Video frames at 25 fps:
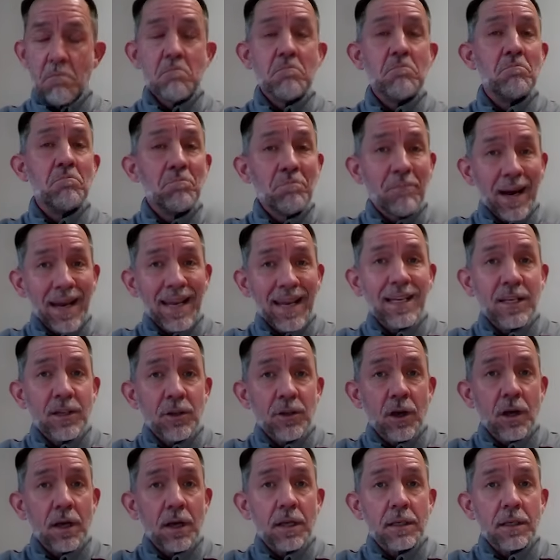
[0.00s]
might
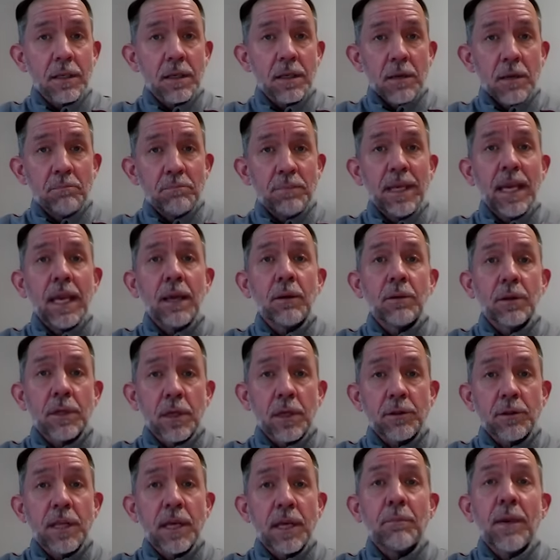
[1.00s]
not be,
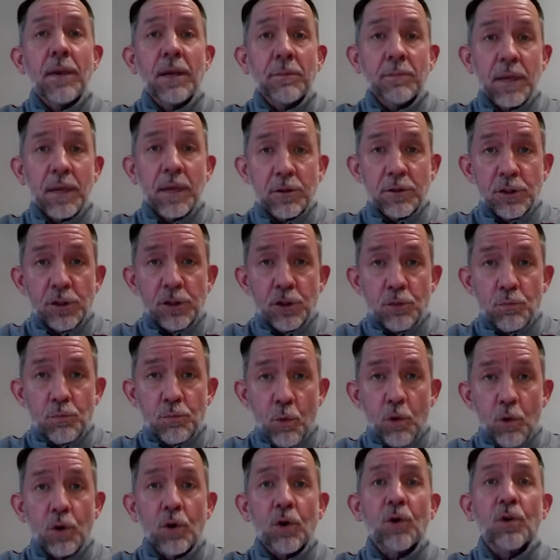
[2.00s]
they might be able to do
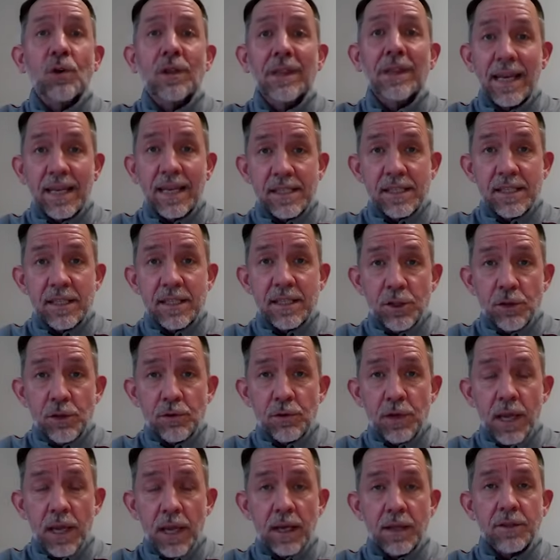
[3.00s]
more or less than you
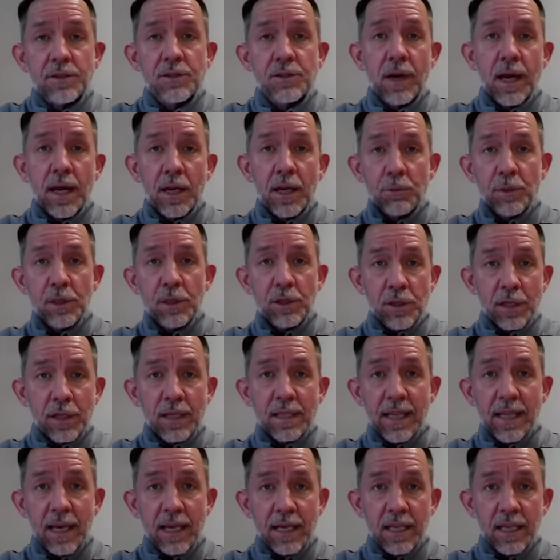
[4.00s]
can? So, how do we look
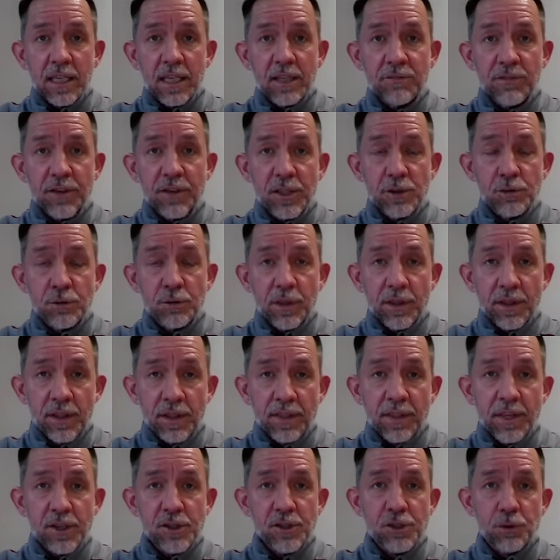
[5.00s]
at that individually, the
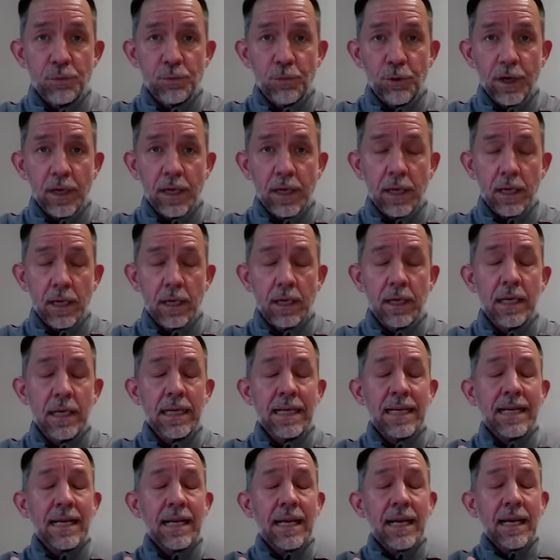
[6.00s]
things you're bringing?
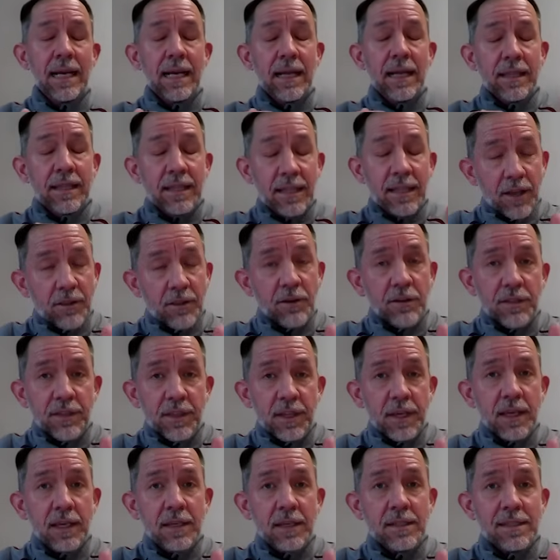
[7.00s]
The other
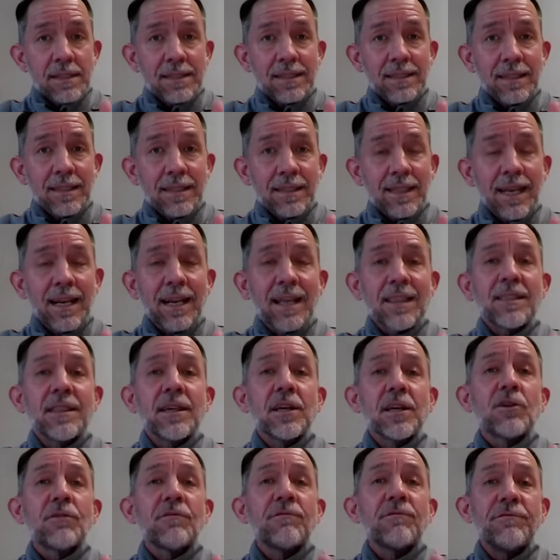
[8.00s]
things that I
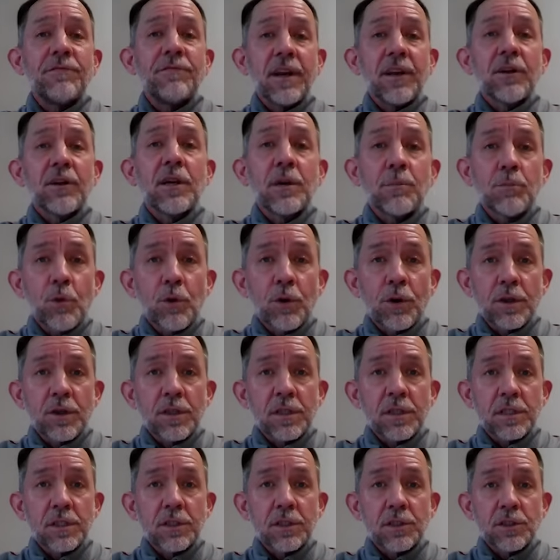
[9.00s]
think are very
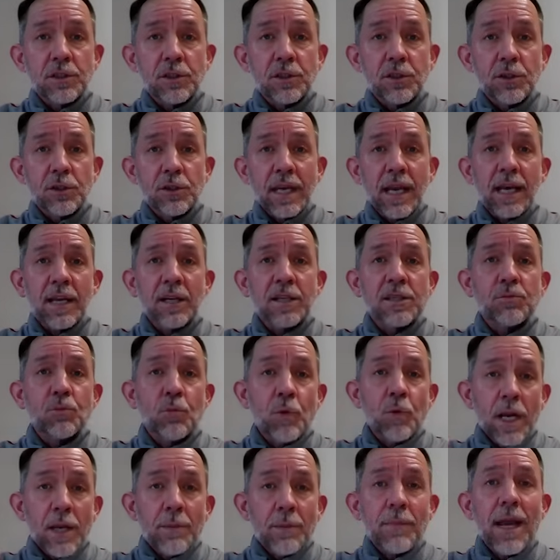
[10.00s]
important to look at is
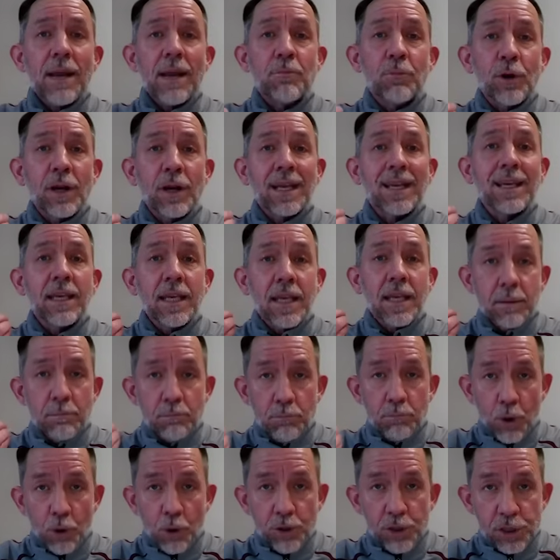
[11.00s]
what am I bringing
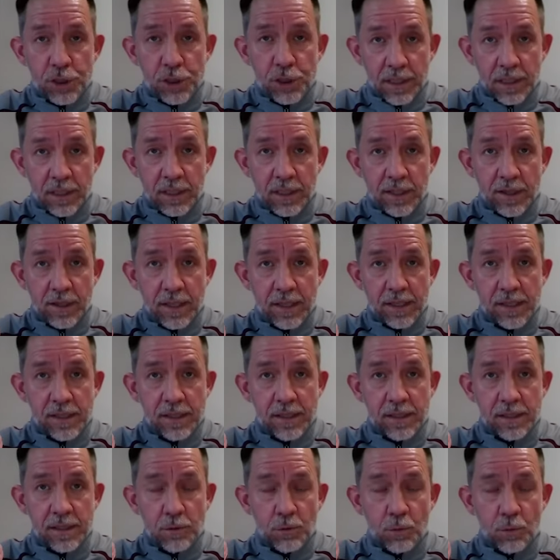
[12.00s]
emotionally to
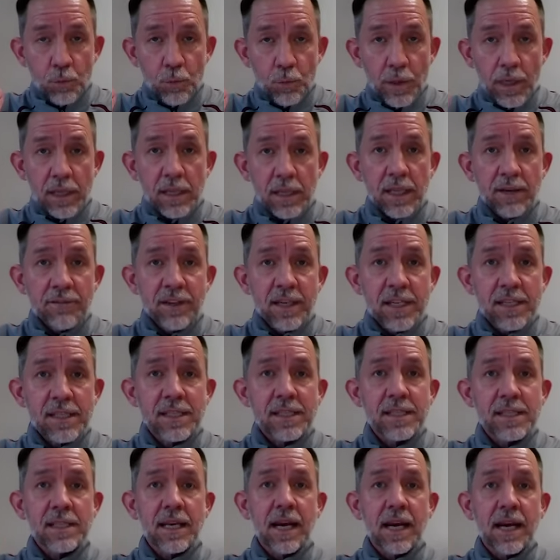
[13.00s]
this? We live in a
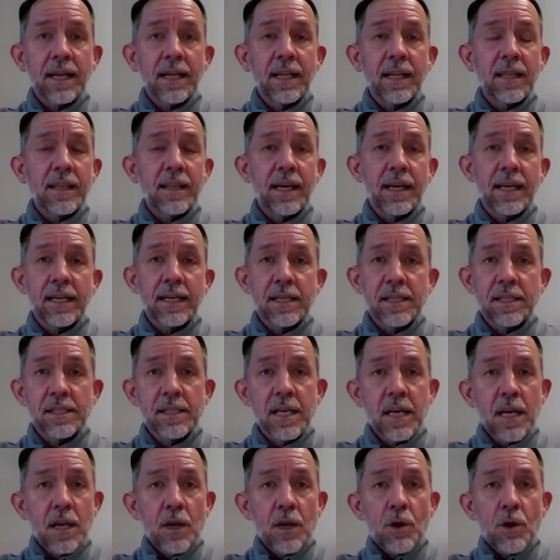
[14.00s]
society that is
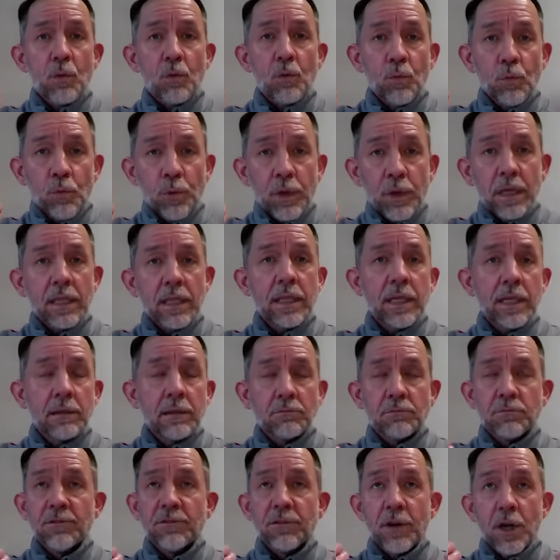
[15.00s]

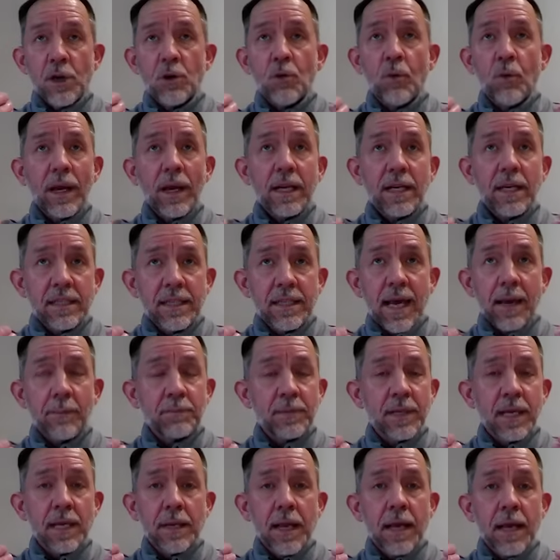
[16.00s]
really quite
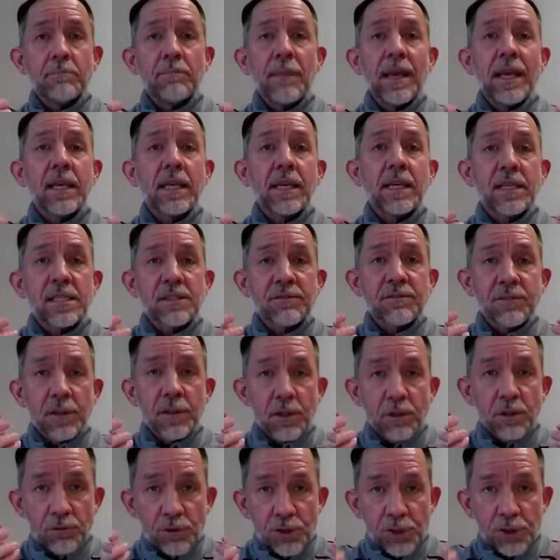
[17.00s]
adept at making us
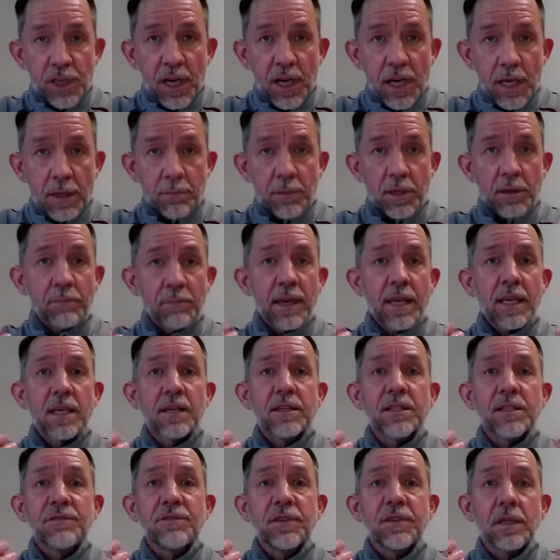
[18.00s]
feel shamed and making
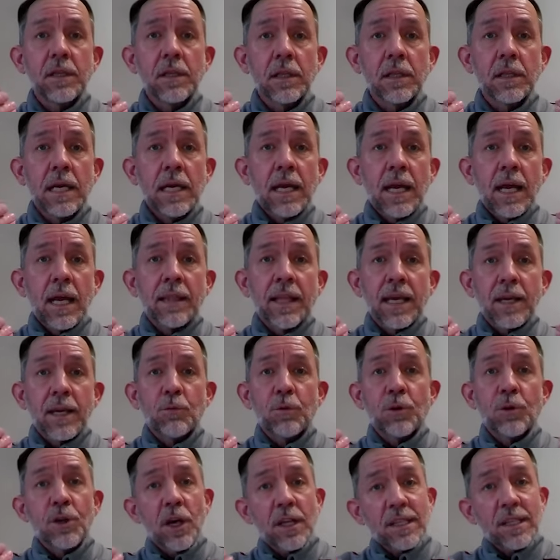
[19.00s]
us feel like
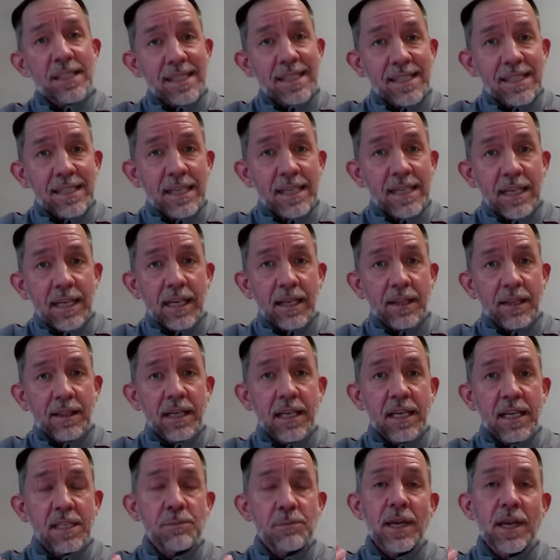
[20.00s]
we're not succeeding at
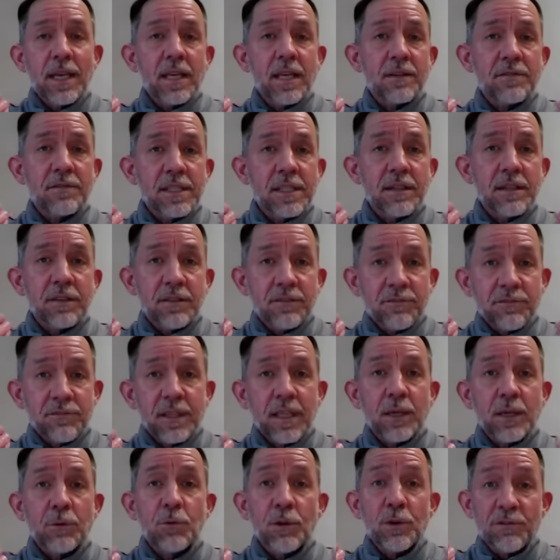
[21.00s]
things, making us
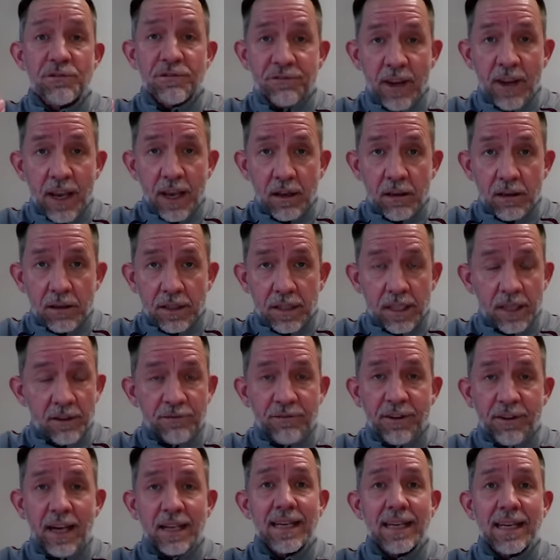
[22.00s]
feel like we failed. And in
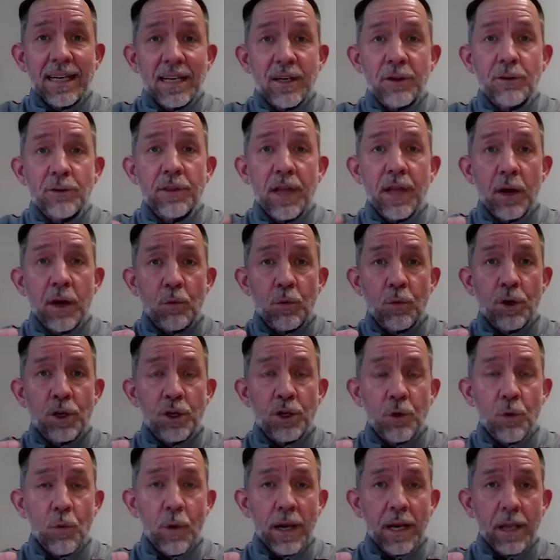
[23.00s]
fact, I hear that word
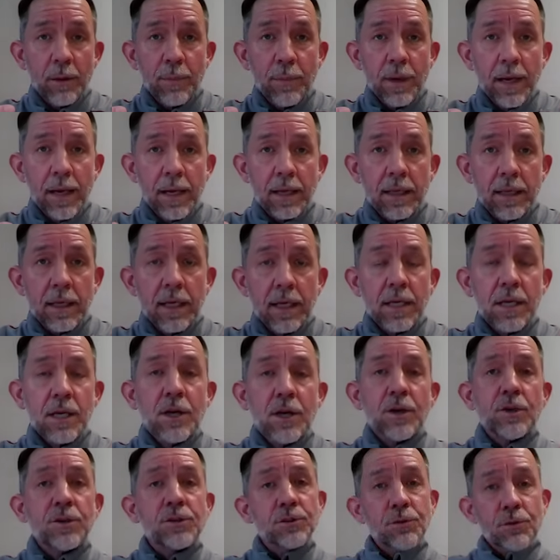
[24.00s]
quite a bit.
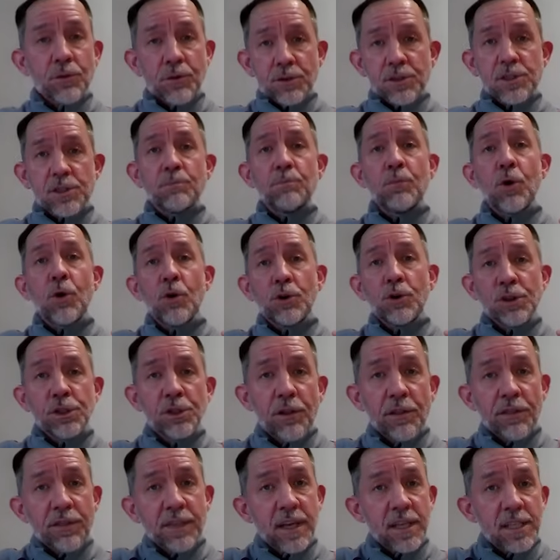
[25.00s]
So those
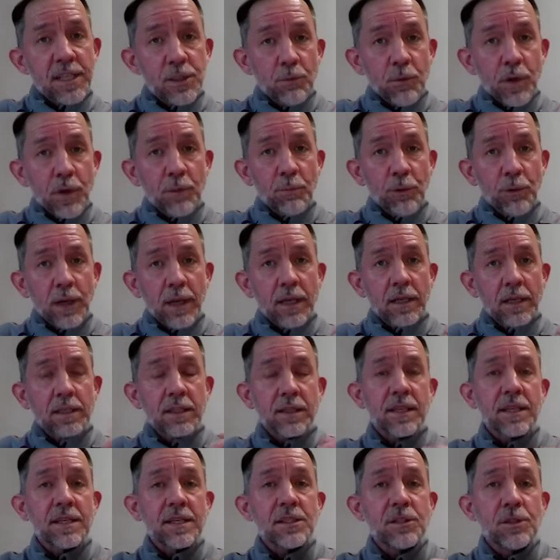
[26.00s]
emotional things that we bring into
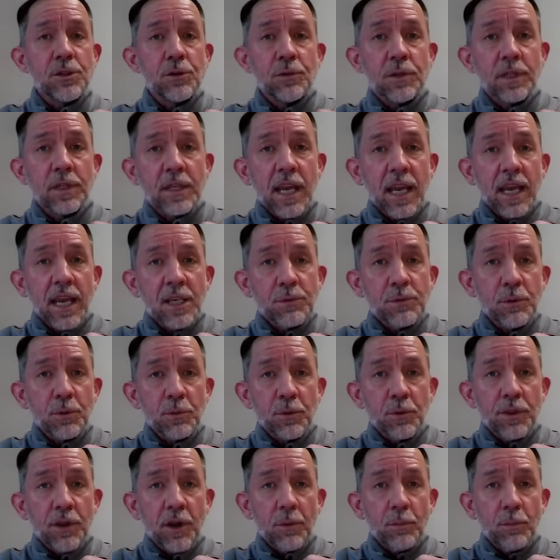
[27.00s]
this new engagement
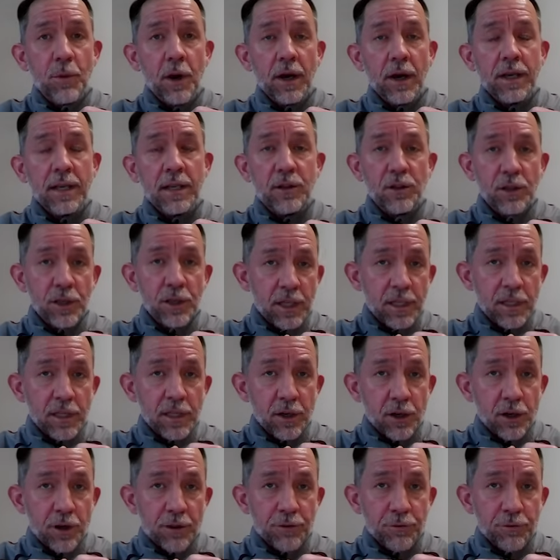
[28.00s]
with our body and looking at
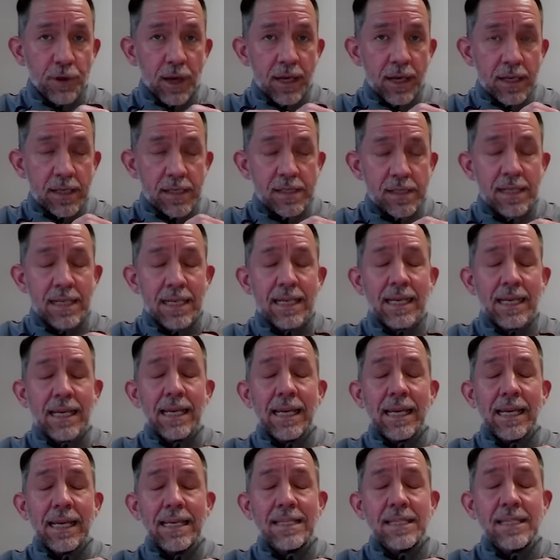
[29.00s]
our arthritis
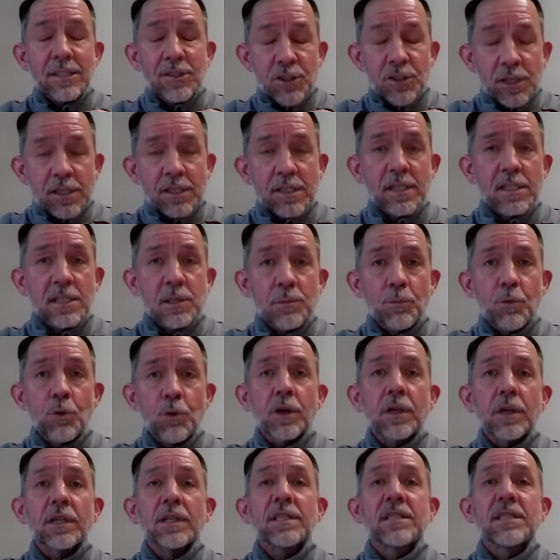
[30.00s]
is just as
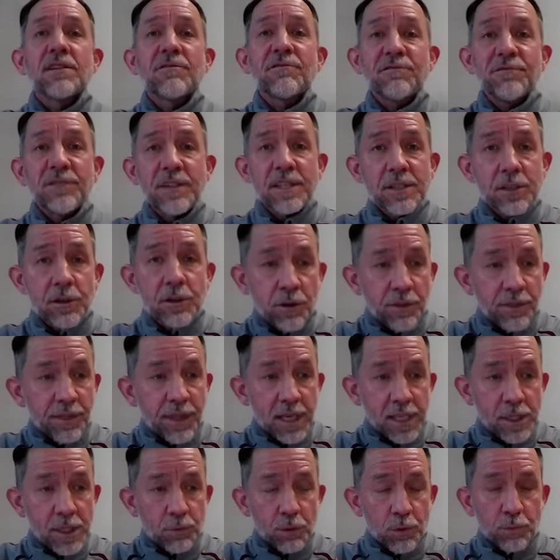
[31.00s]
important as the physical
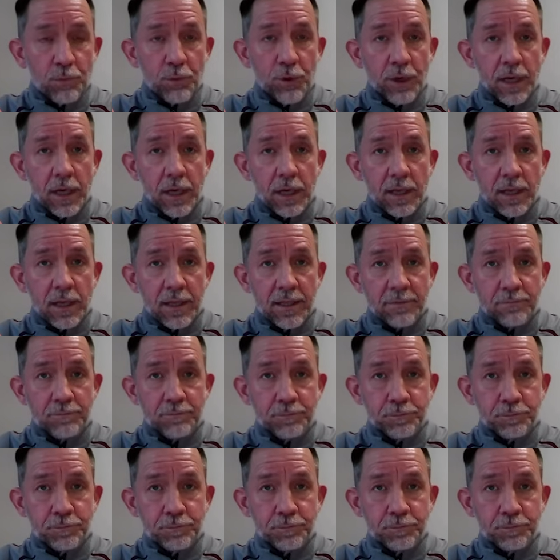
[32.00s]
things we're bringing in.